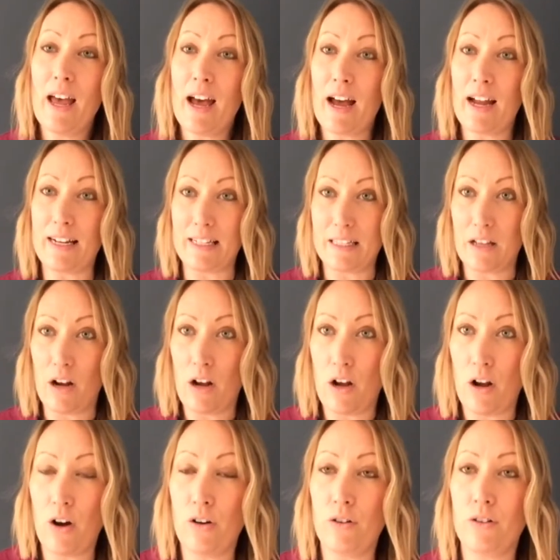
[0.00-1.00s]
and it's the
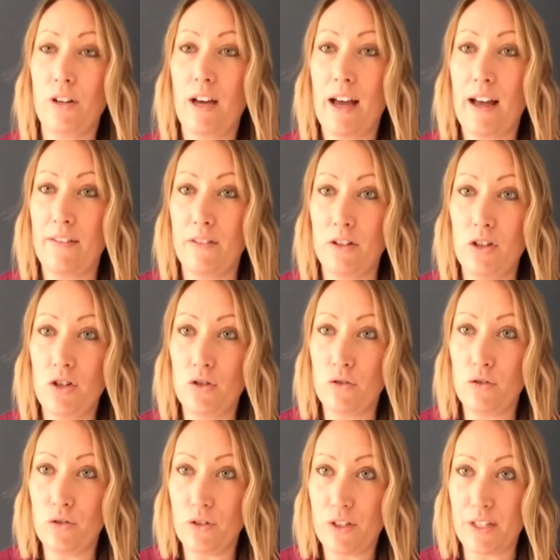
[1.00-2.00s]
long and the
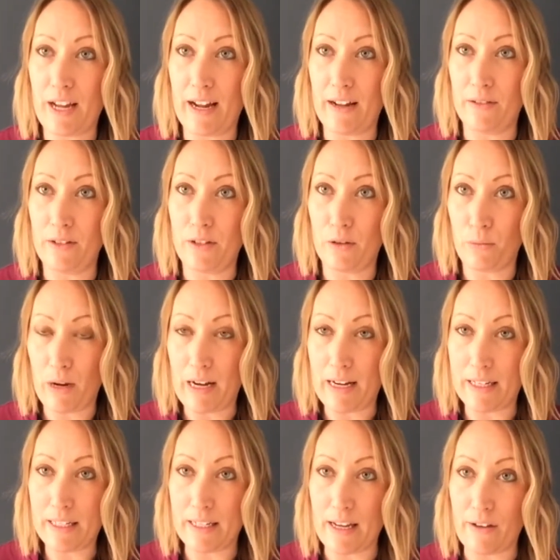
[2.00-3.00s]
short sounds that we're
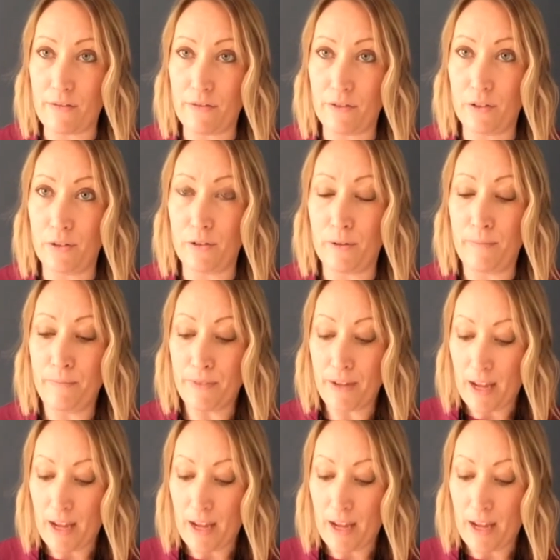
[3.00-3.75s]
listening for.